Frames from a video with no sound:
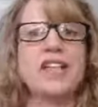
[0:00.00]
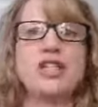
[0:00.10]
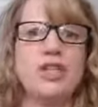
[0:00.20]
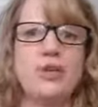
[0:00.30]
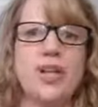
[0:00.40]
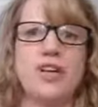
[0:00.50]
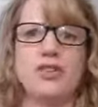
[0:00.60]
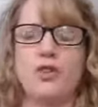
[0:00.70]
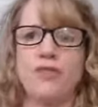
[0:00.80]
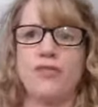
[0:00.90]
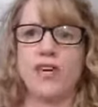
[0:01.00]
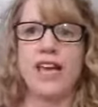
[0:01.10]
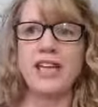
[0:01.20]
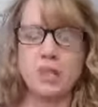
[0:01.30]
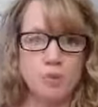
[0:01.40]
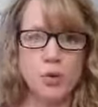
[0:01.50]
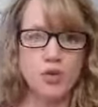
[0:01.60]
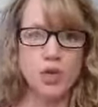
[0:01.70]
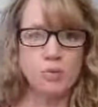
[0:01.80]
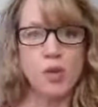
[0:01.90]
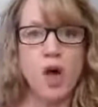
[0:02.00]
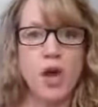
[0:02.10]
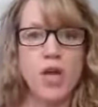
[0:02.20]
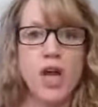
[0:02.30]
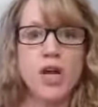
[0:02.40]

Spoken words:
to do this or forget to post your blog